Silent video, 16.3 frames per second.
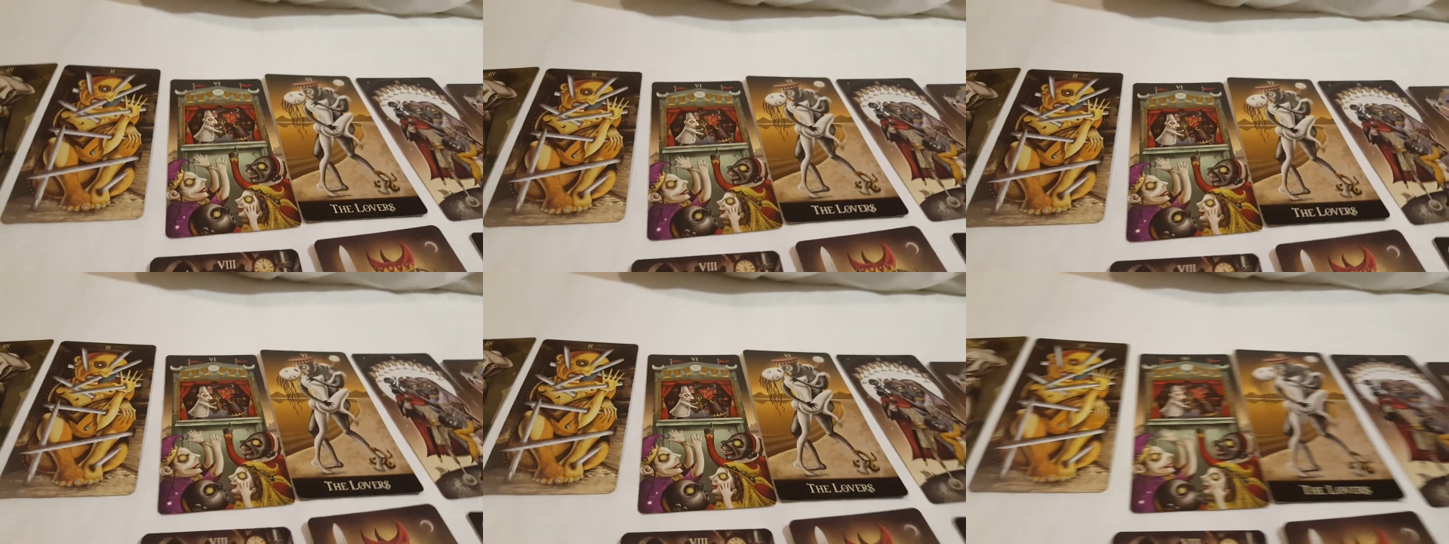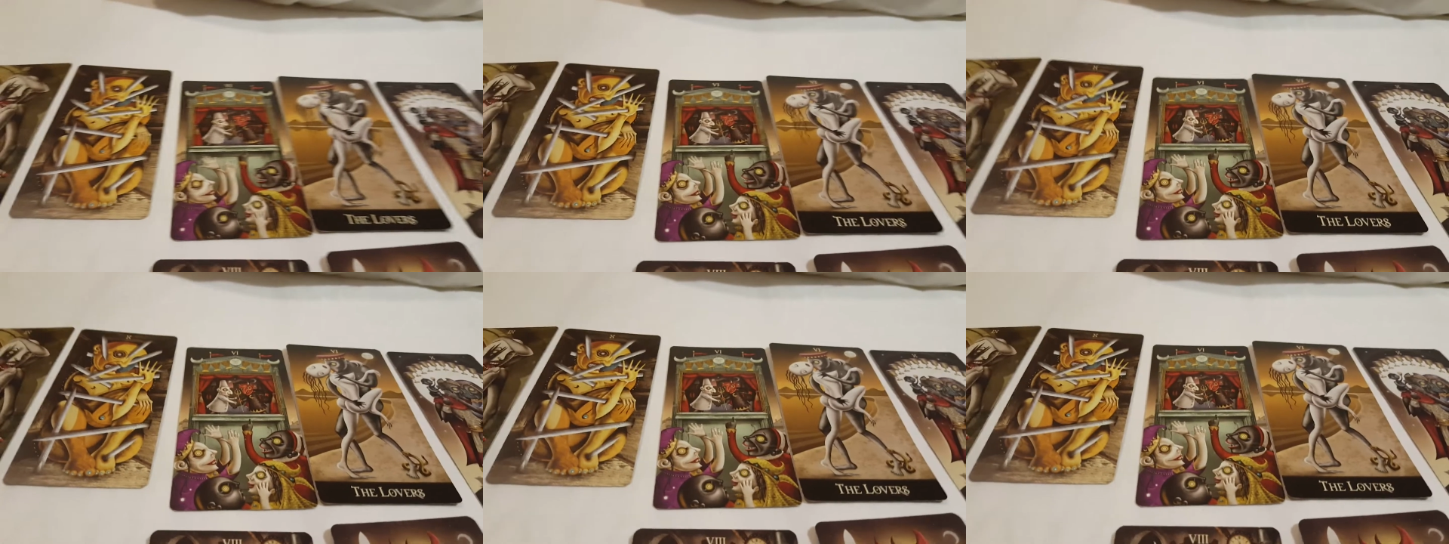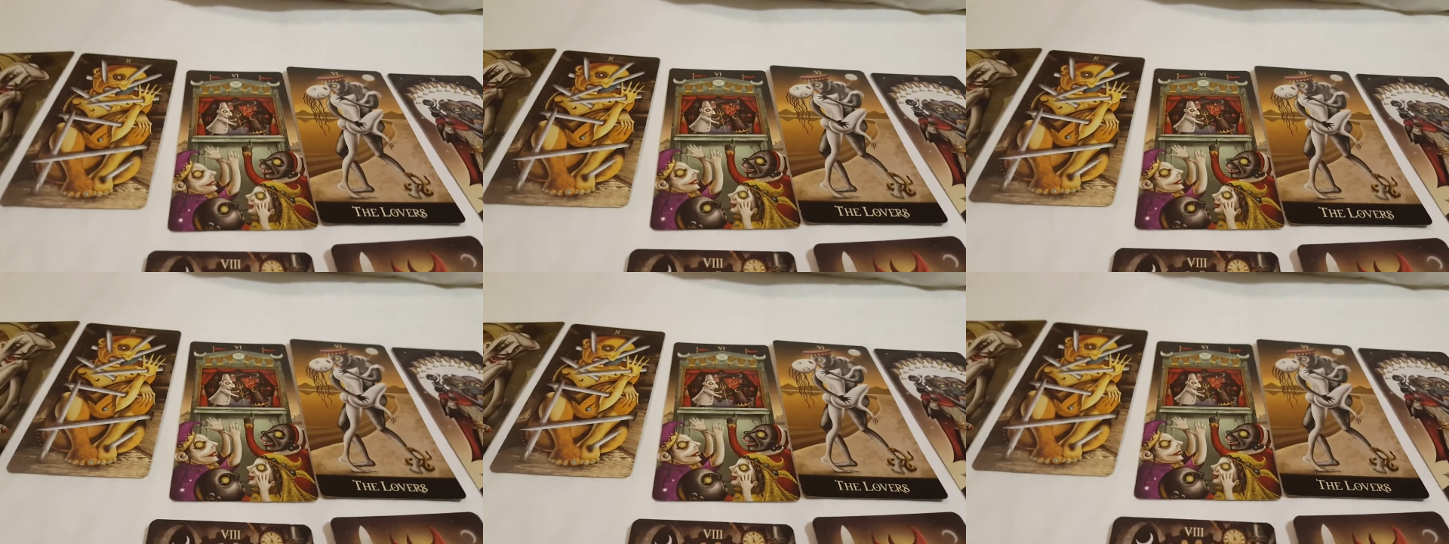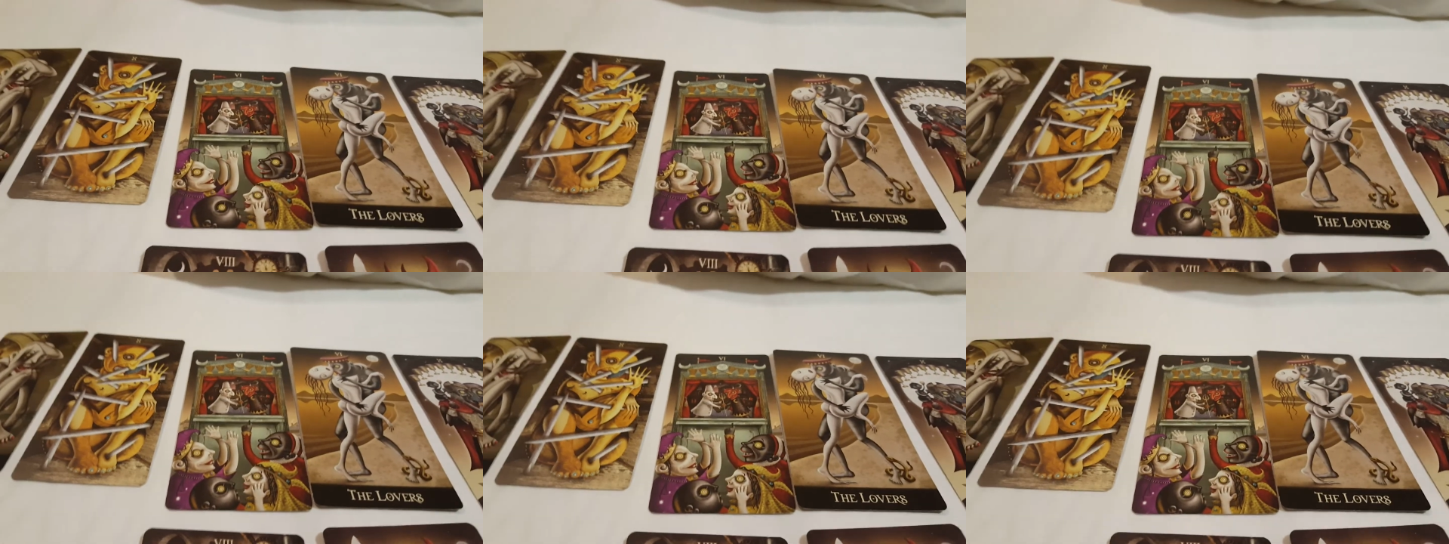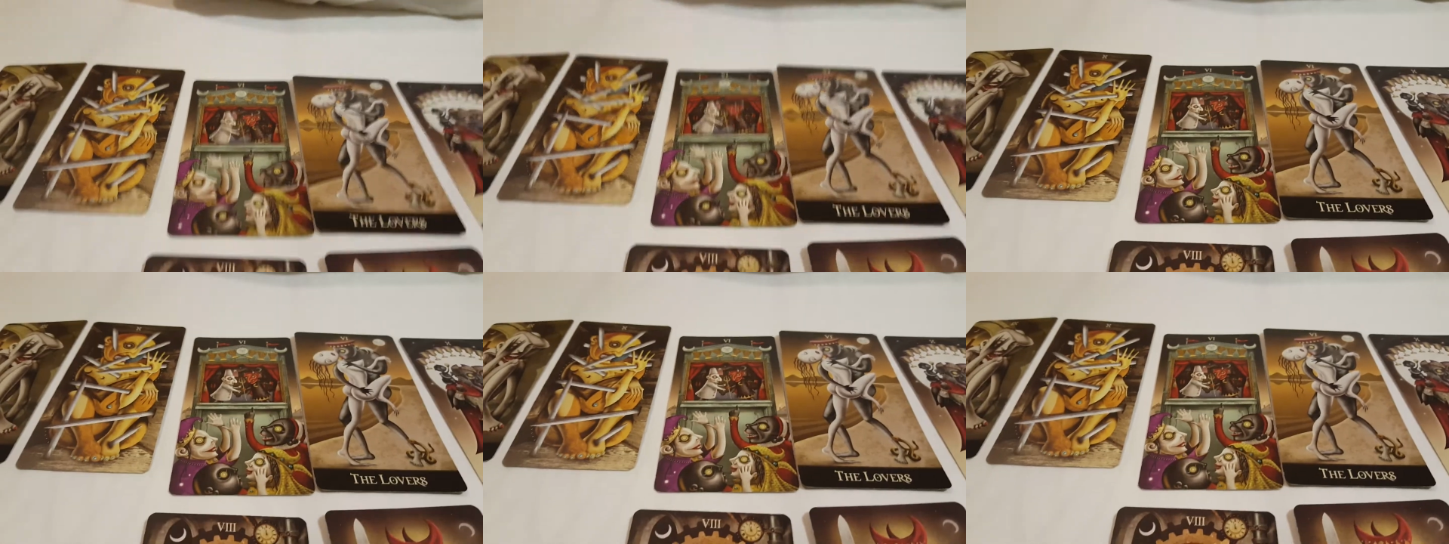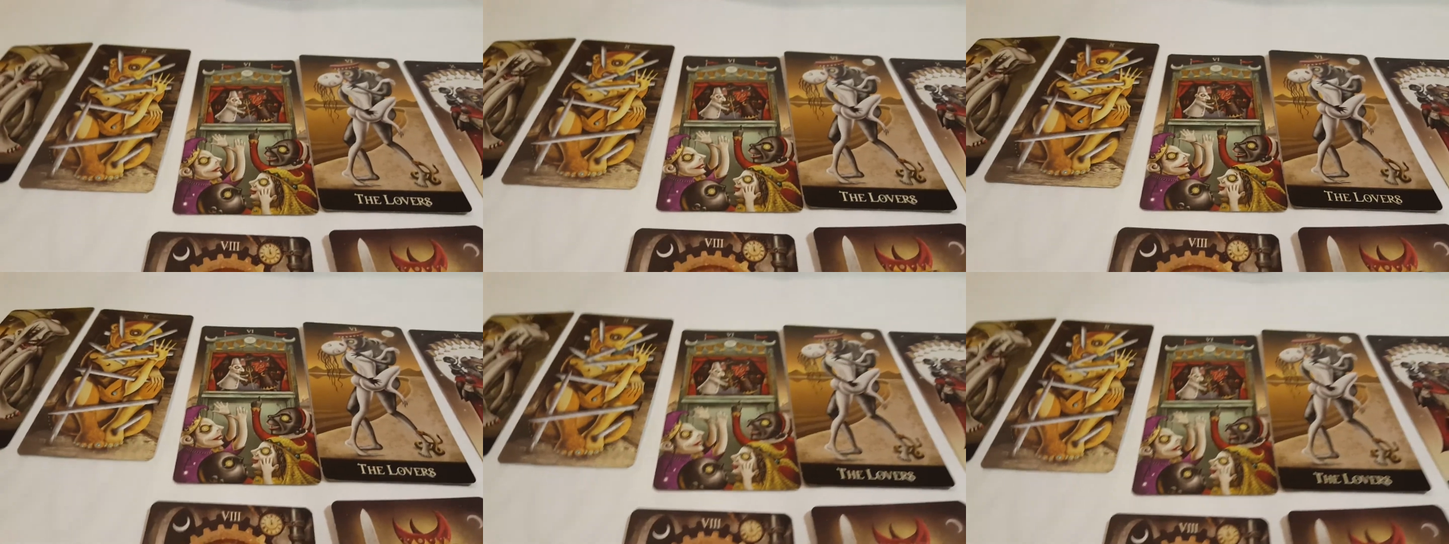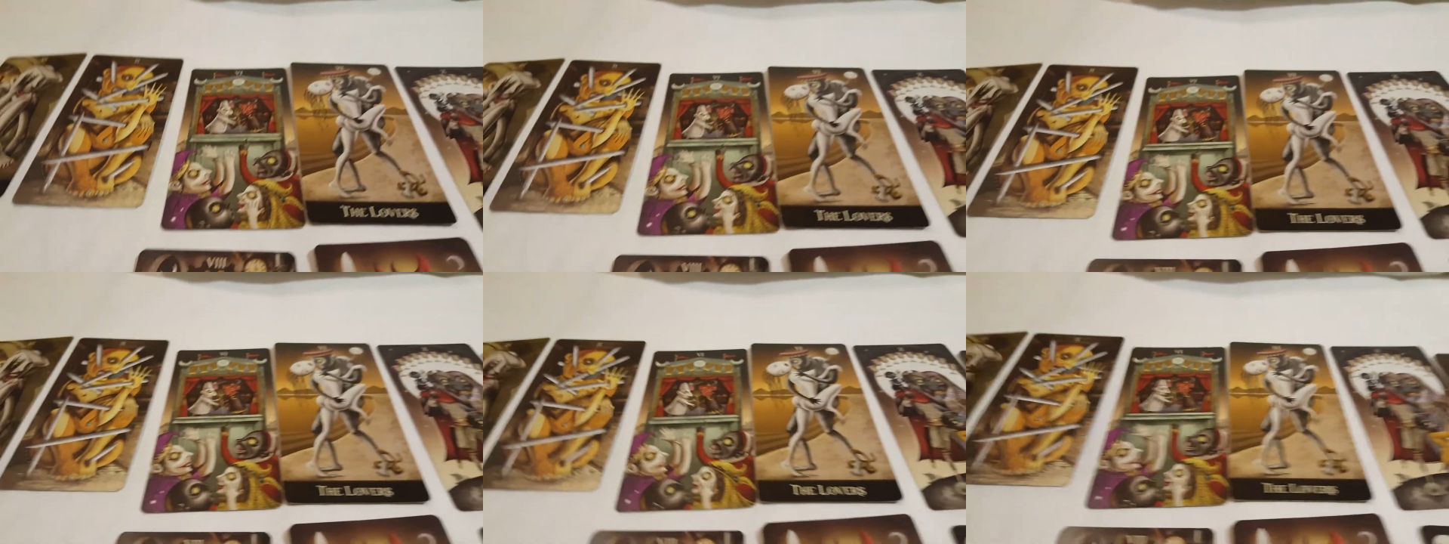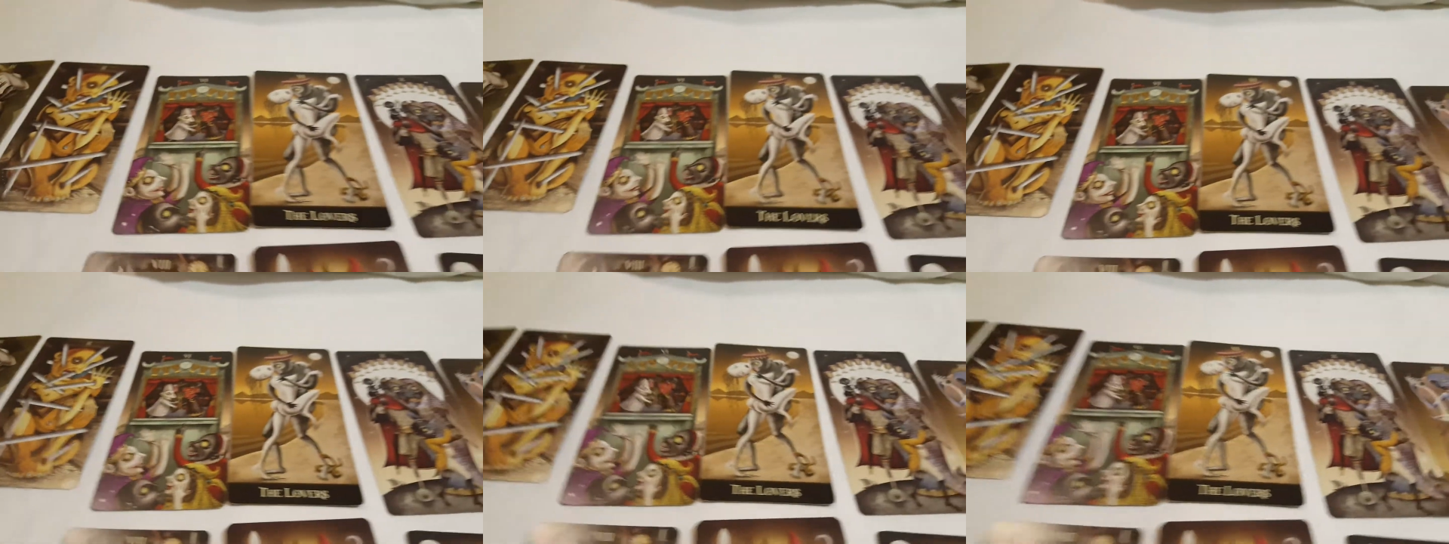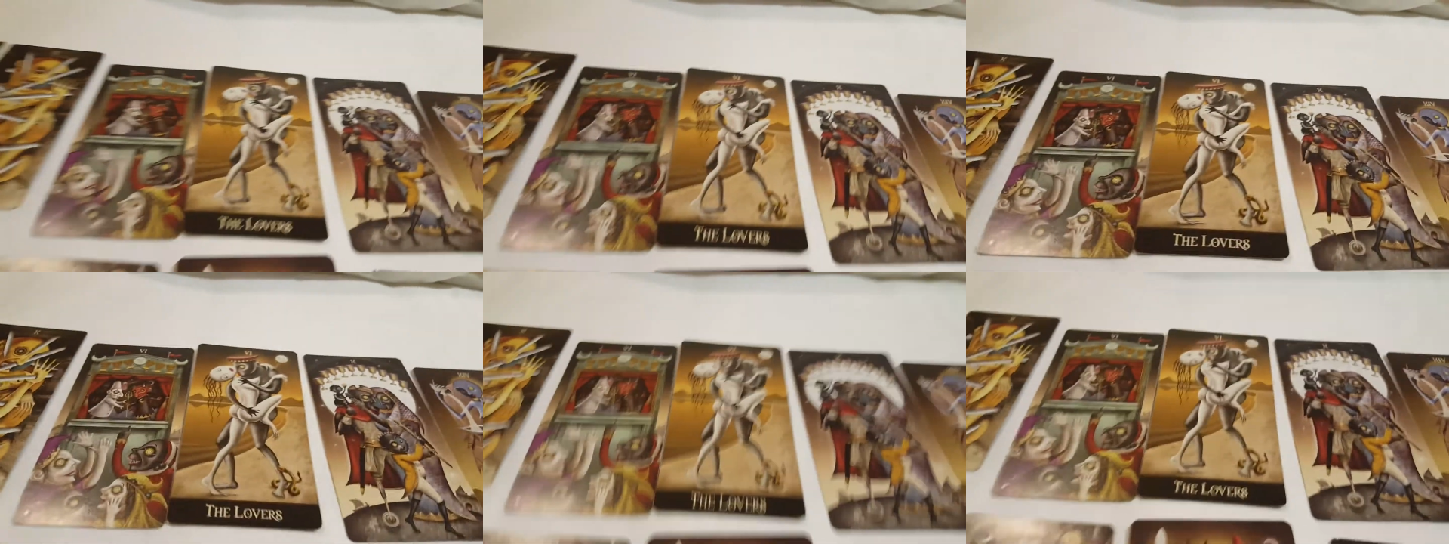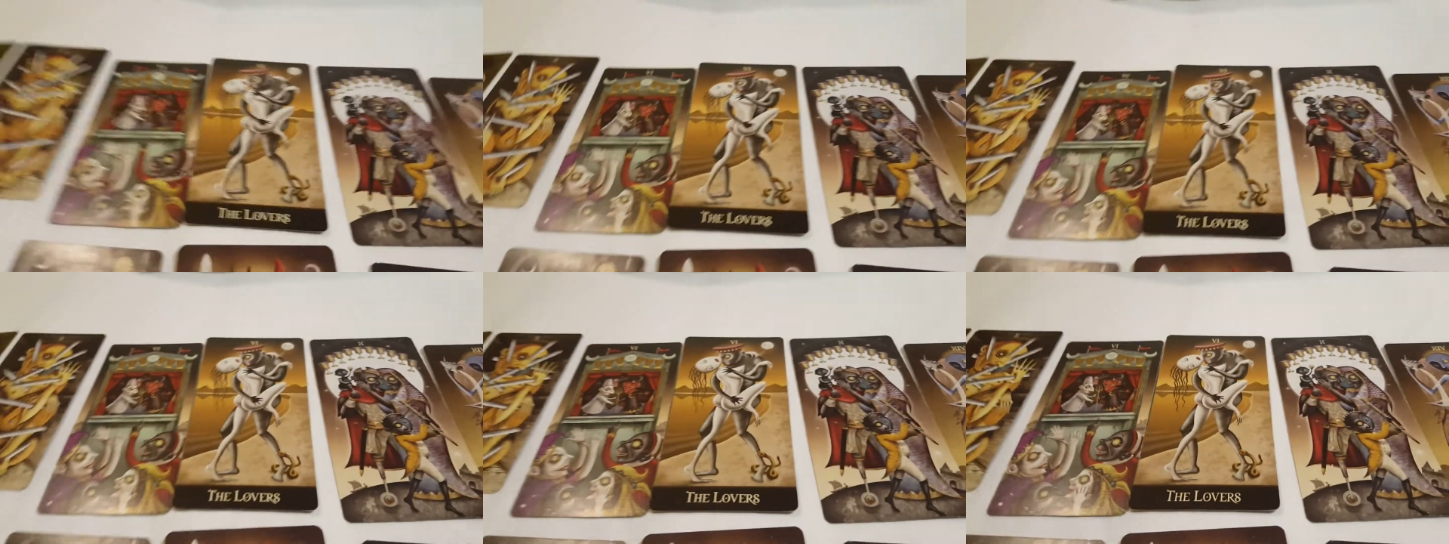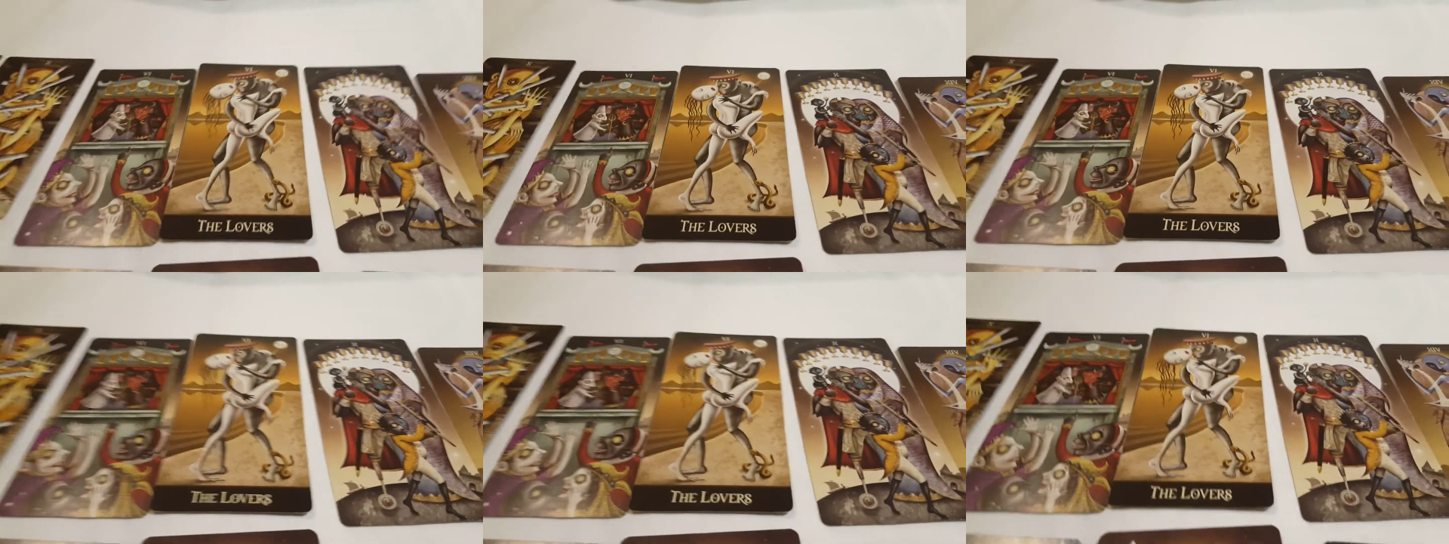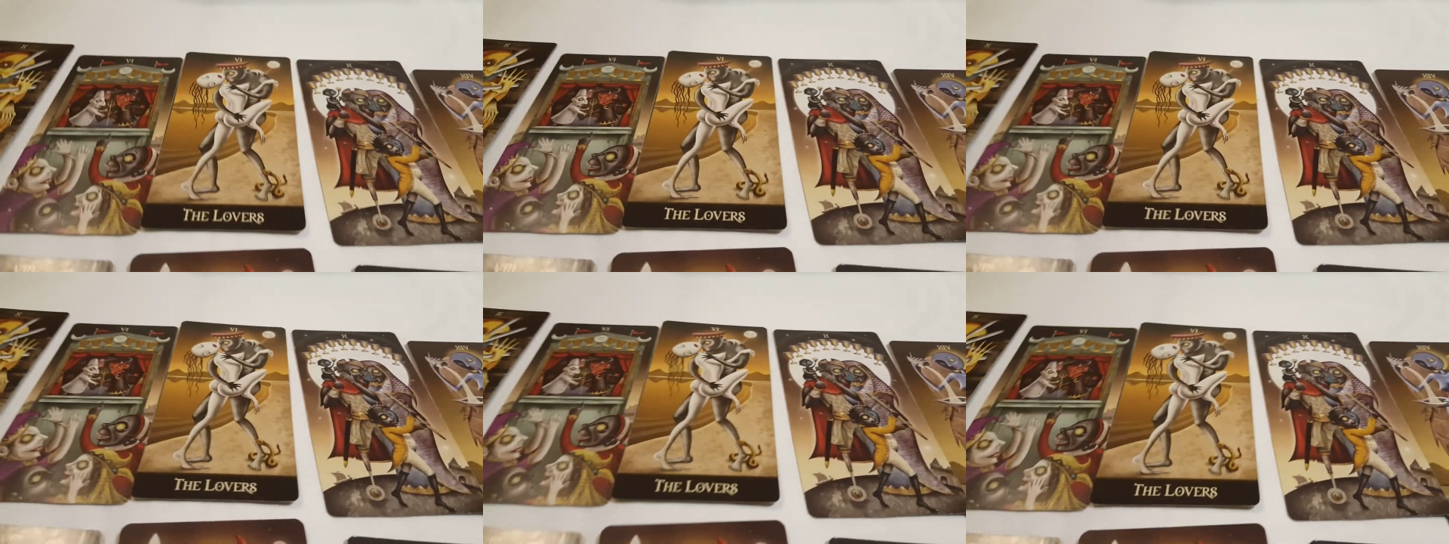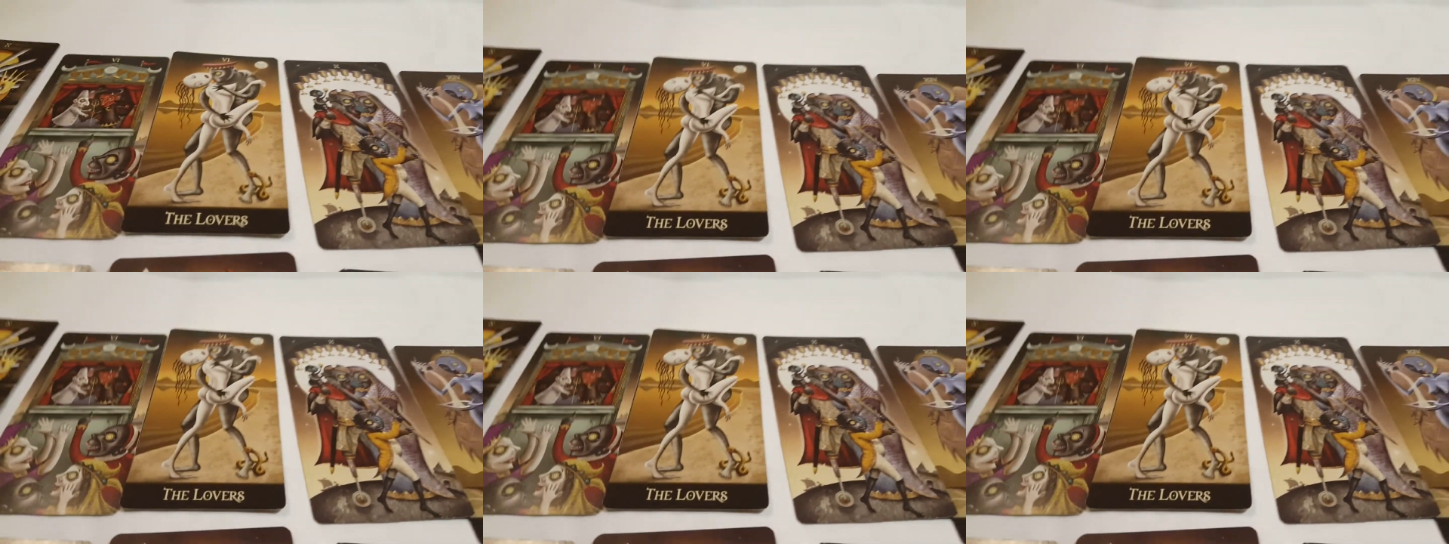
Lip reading: No face is visible, so there are no lips to read.